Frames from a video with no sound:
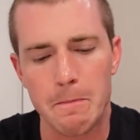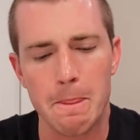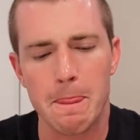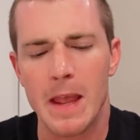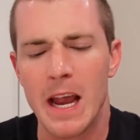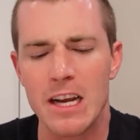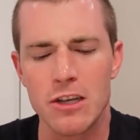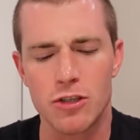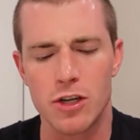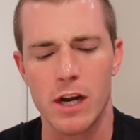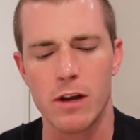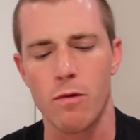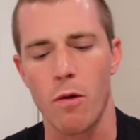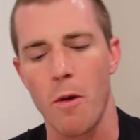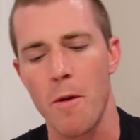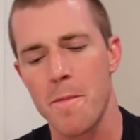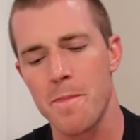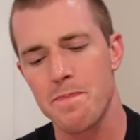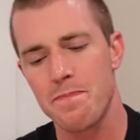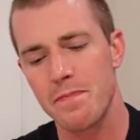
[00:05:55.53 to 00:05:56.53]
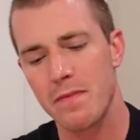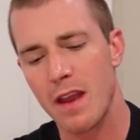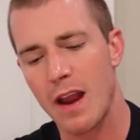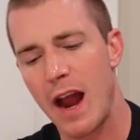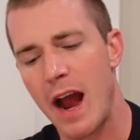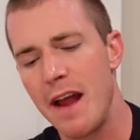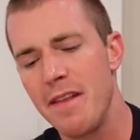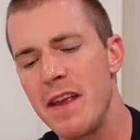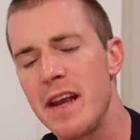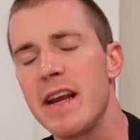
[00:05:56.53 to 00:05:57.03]
In general,
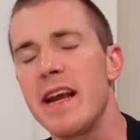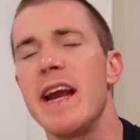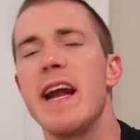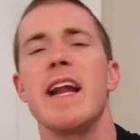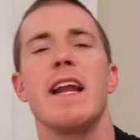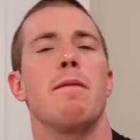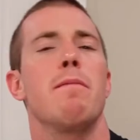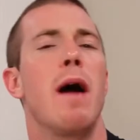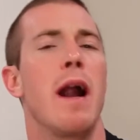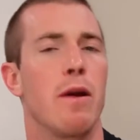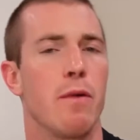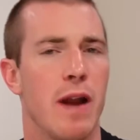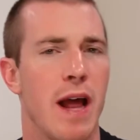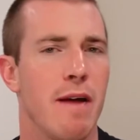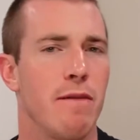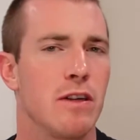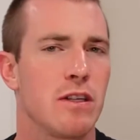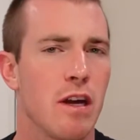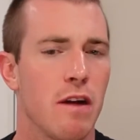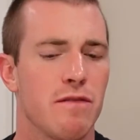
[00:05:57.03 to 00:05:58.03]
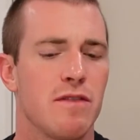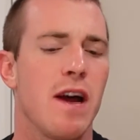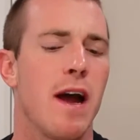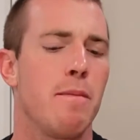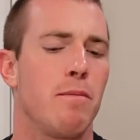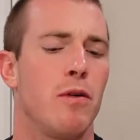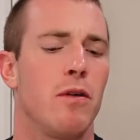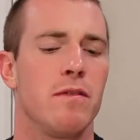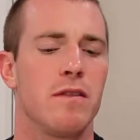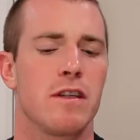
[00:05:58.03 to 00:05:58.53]
I think anybody would have a tough time
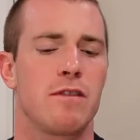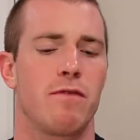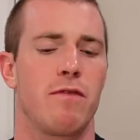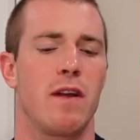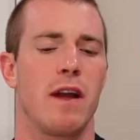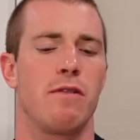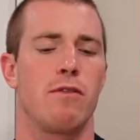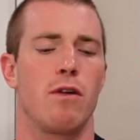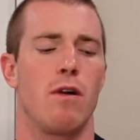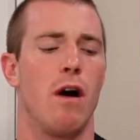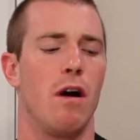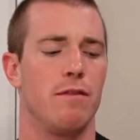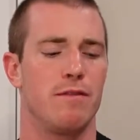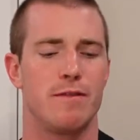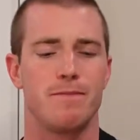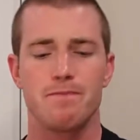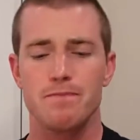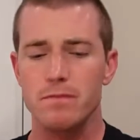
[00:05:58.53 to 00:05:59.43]
pulling this flavor off.